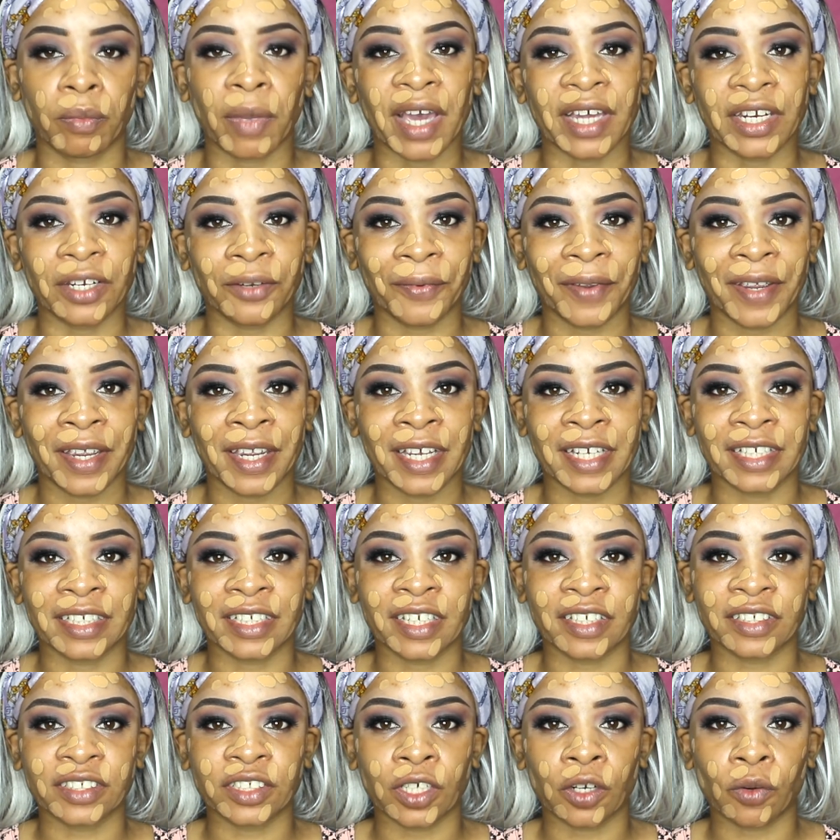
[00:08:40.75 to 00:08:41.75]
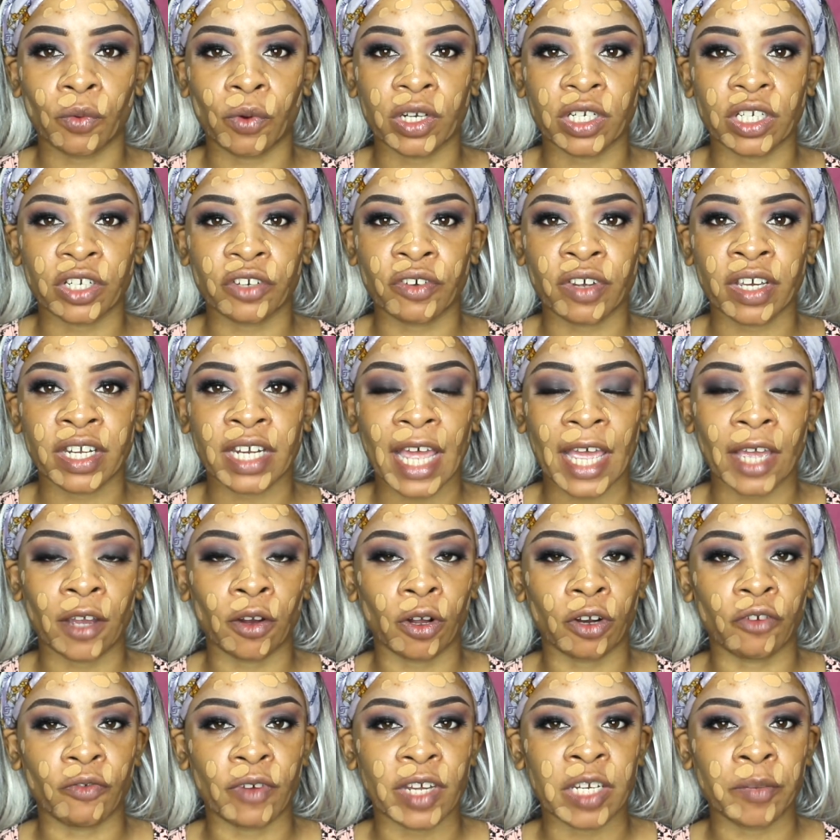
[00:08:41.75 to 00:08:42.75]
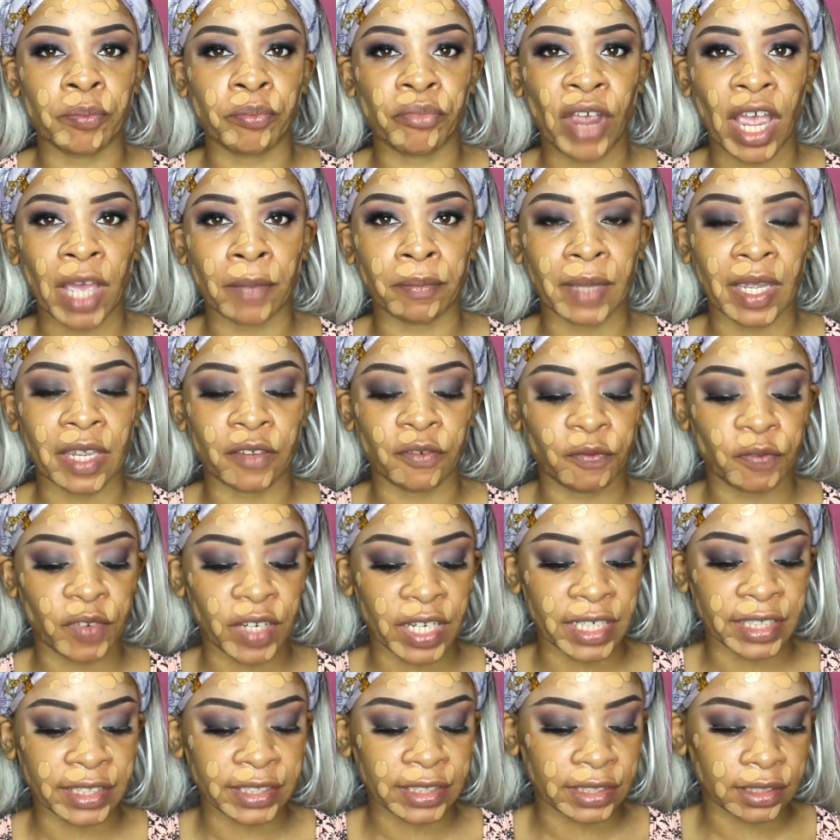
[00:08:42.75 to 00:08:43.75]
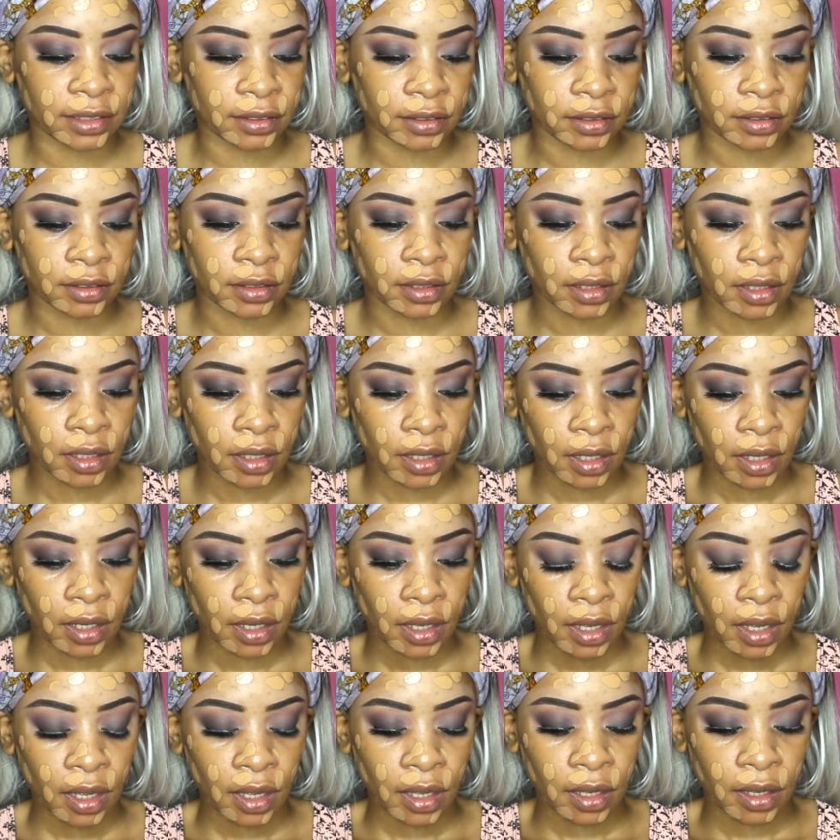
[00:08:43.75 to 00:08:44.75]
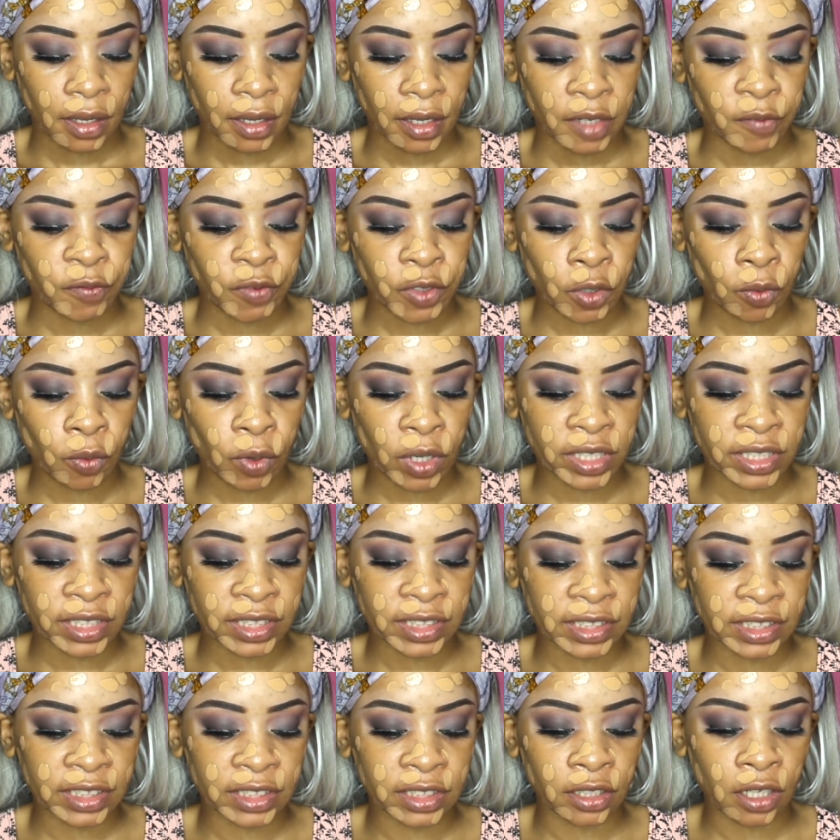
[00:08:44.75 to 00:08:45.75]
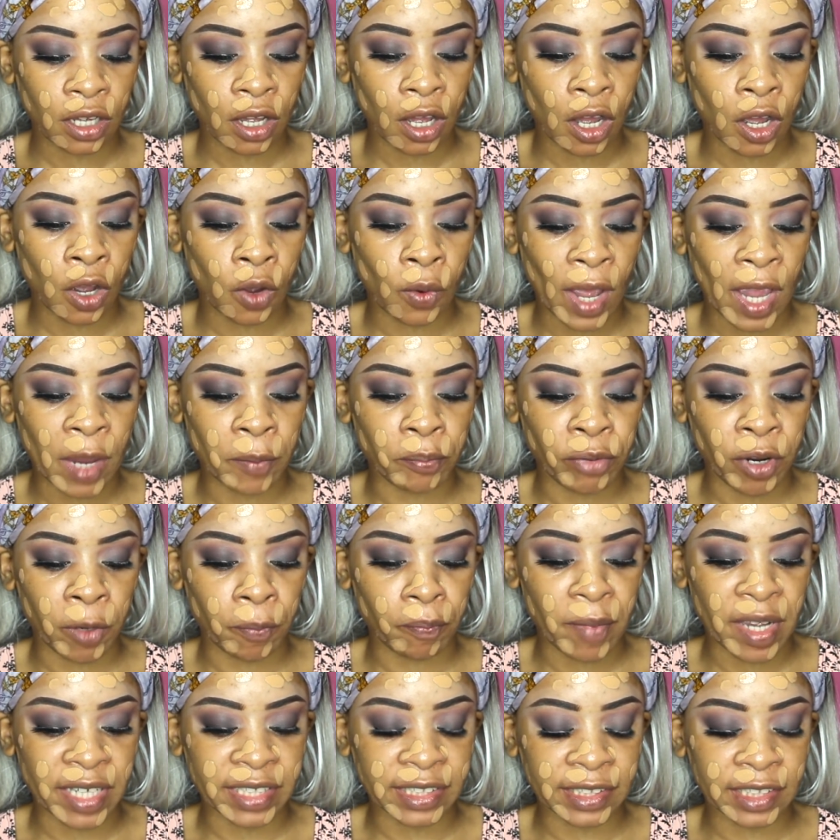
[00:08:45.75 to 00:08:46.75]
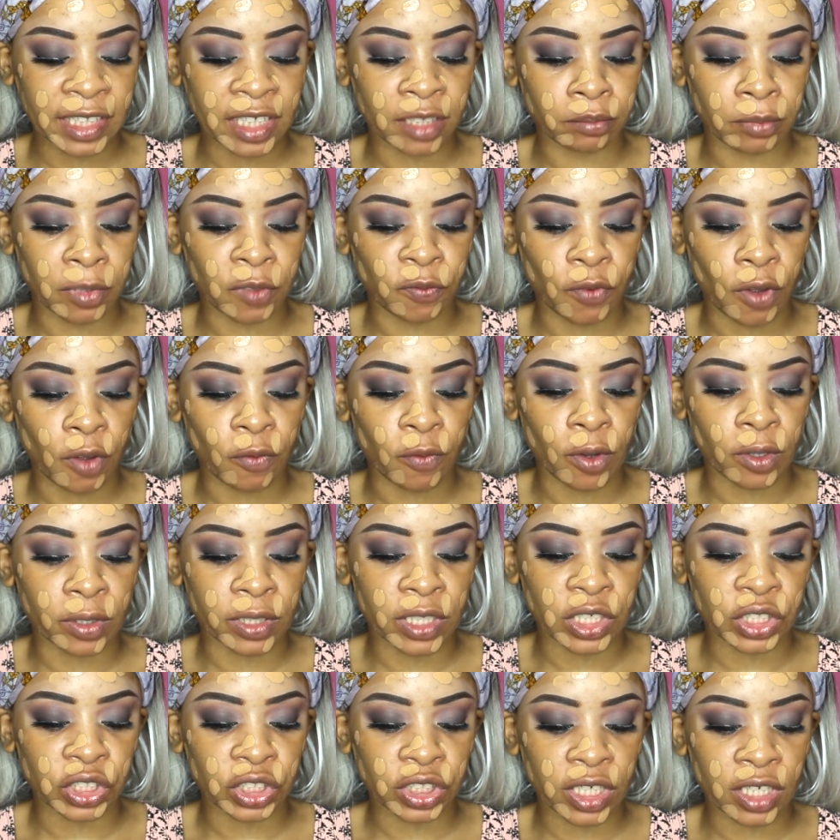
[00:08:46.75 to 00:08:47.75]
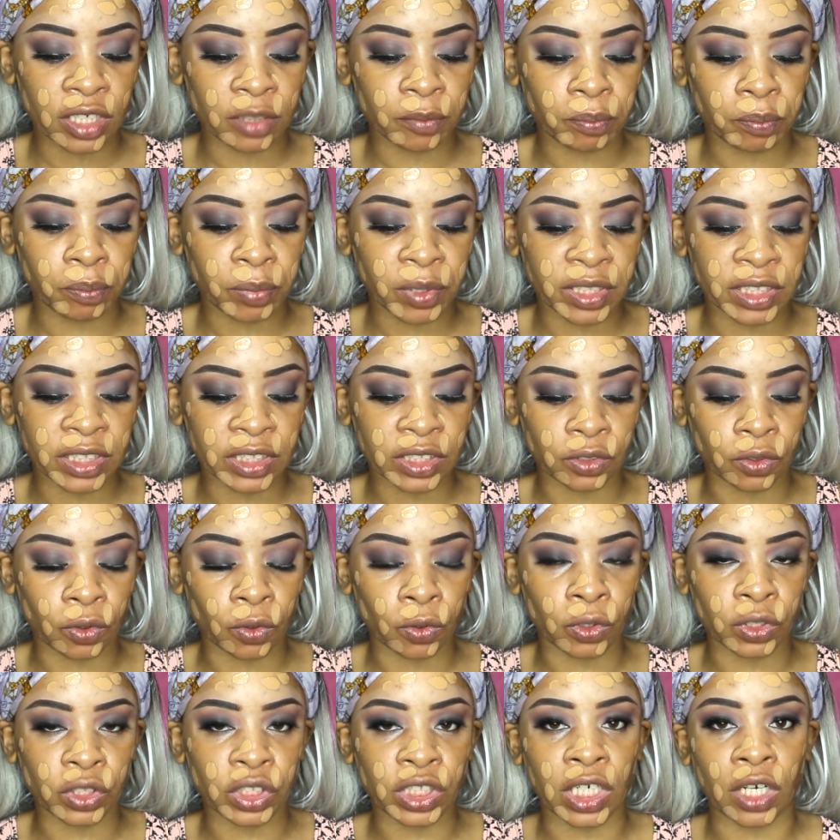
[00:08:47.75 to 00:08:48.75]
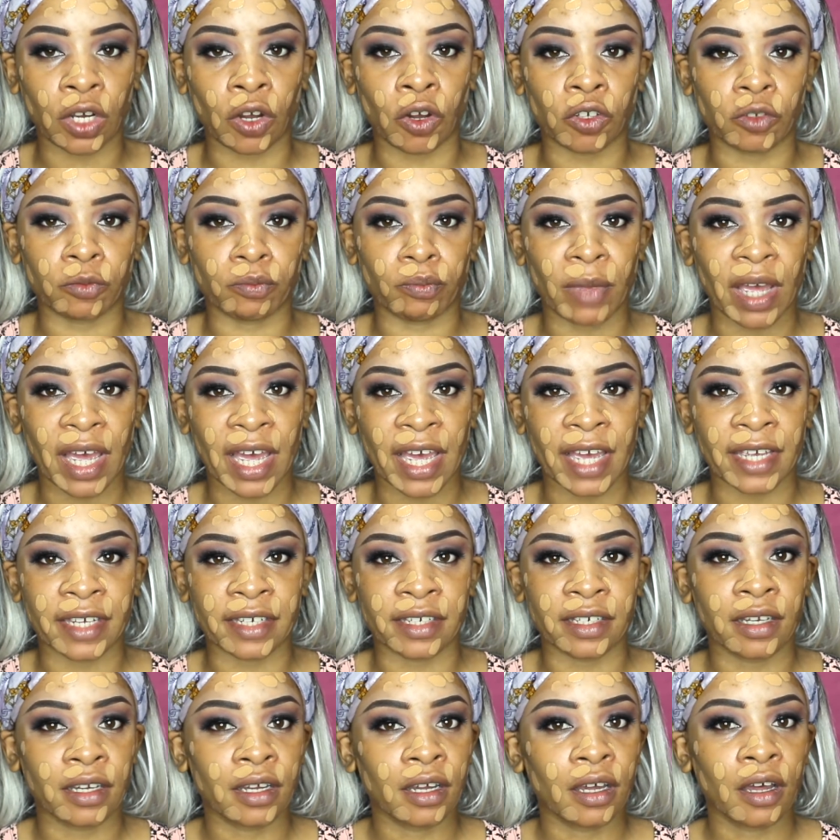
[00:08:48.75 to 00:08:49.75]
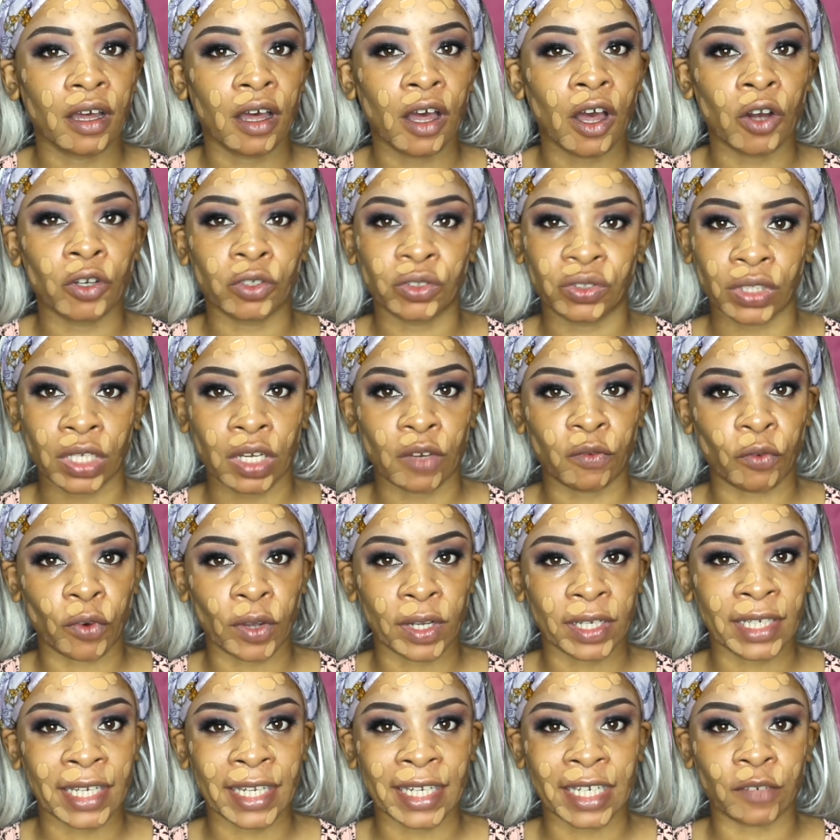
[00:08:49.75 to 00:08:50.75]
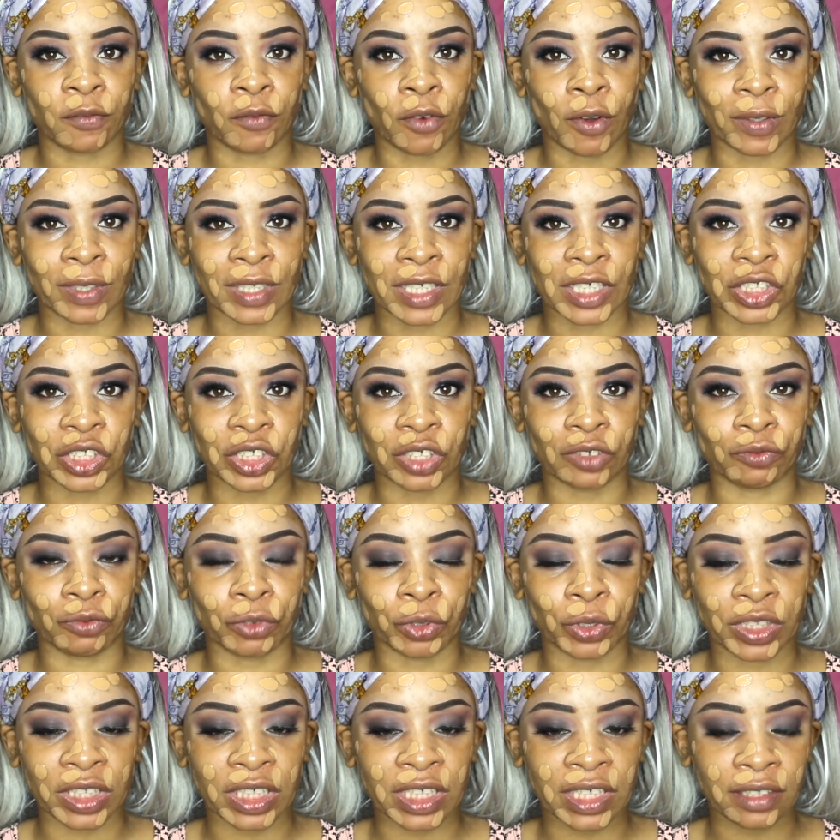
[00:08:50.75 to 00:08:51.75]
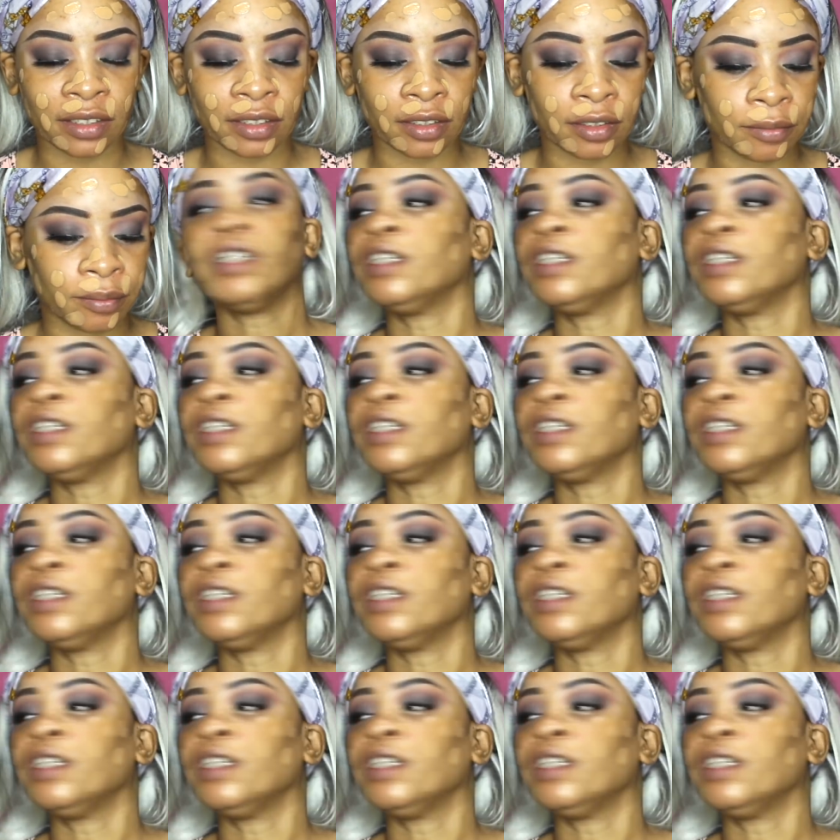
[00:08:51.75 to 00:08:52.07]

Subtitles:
By the way, in case you're wondering, I already primed my face. If you want to see how I prep my skin before foundation, please go check out my how to avoid cakey foundation routine.